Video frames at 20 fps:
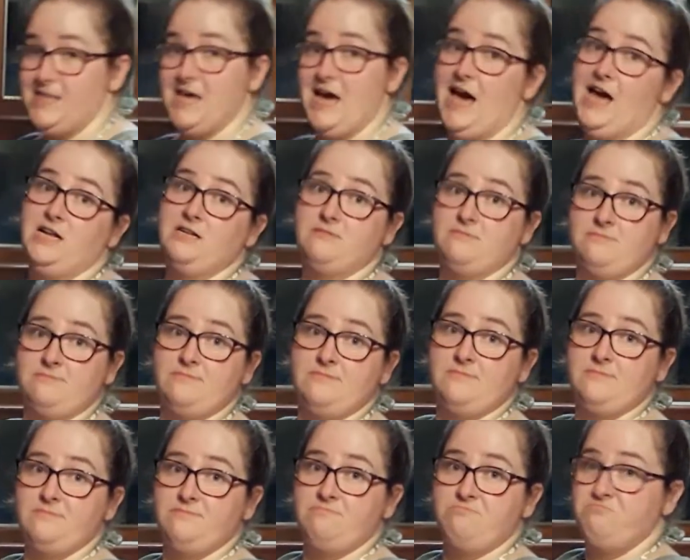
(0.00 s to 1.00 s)
that.
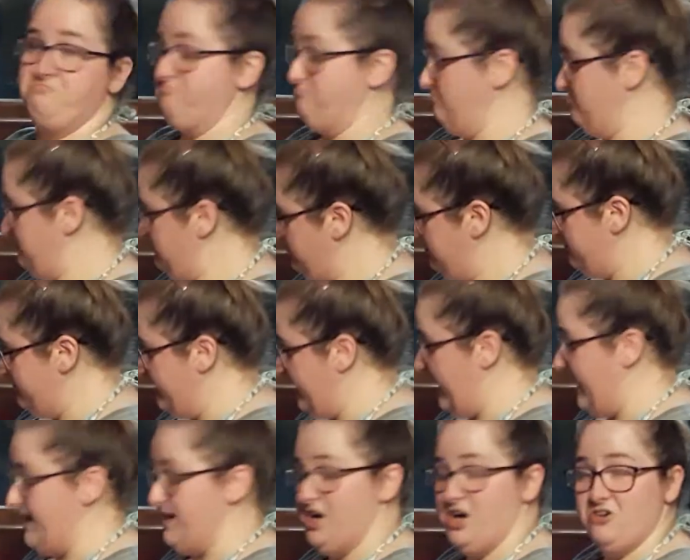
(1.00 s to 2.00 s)

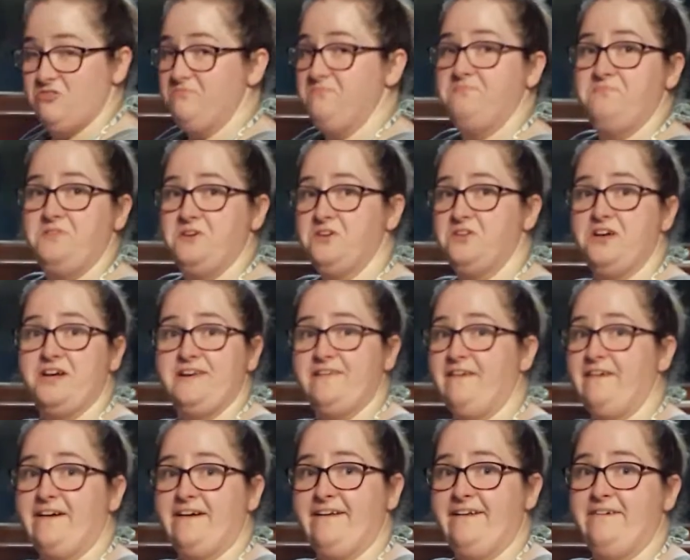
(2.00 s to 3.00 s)
I know, you're like,
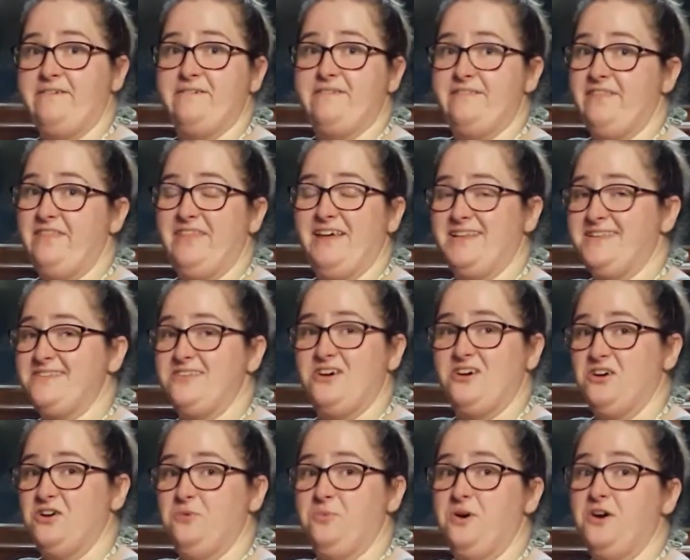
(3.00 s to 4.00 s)
that's not
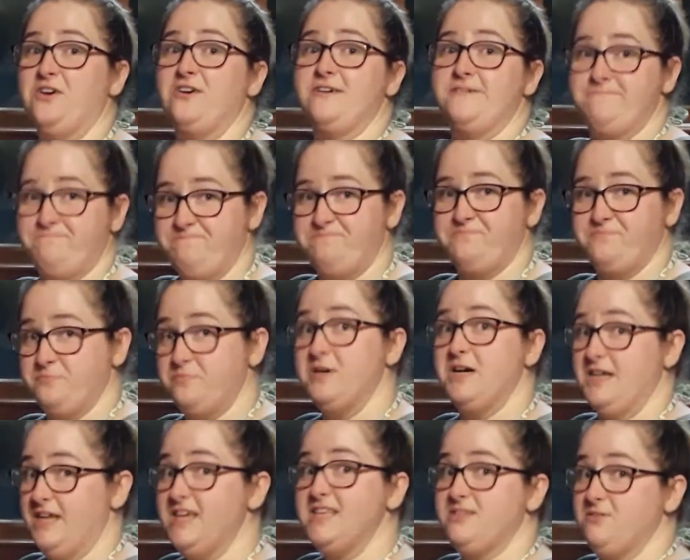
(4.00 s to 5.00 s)
gonna work.
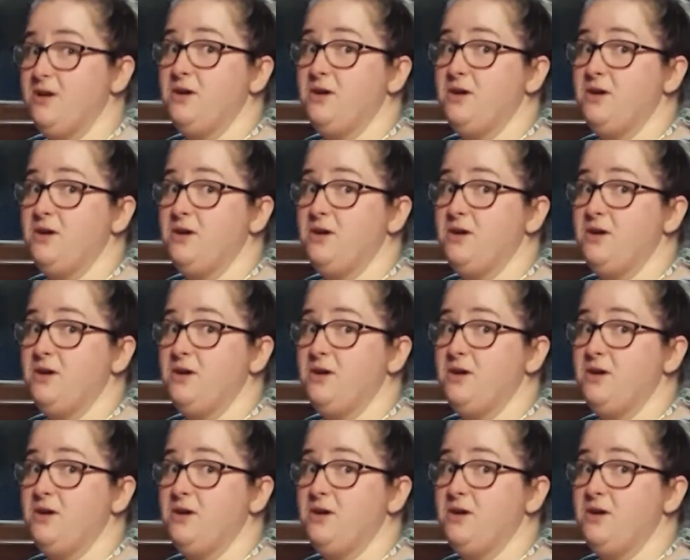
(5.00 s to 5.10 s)
But it